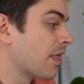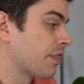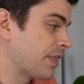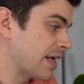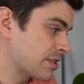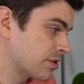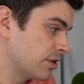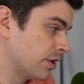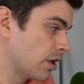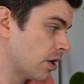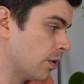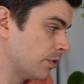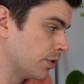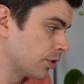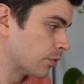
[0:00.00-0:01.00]
That's going to go
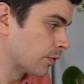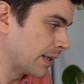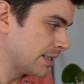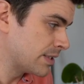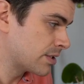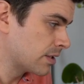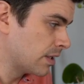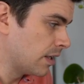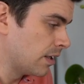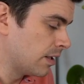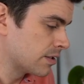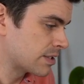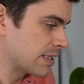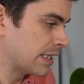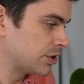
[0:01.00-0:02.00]
in the great
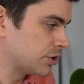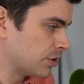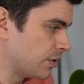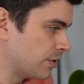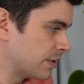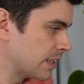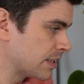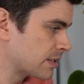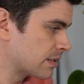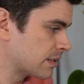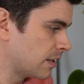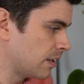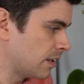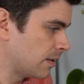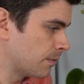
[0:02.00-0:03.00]
section. This
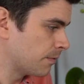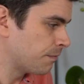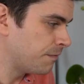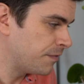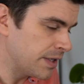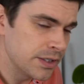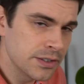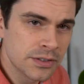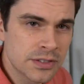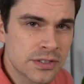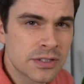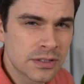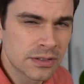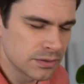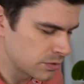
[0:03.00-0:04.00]

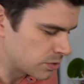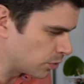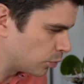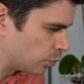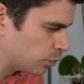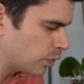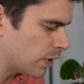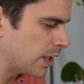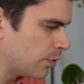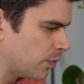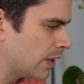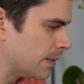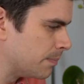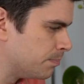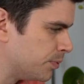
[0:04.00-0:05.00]
Fears do really,
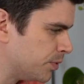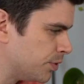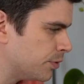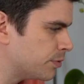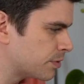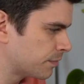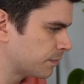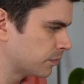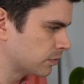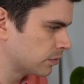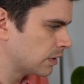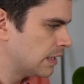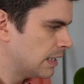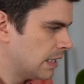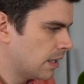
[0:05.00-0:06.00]
really beautiful
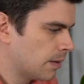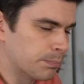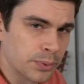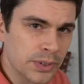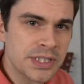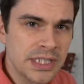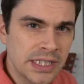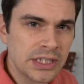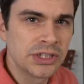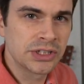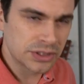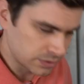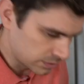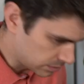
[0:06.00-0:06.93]
British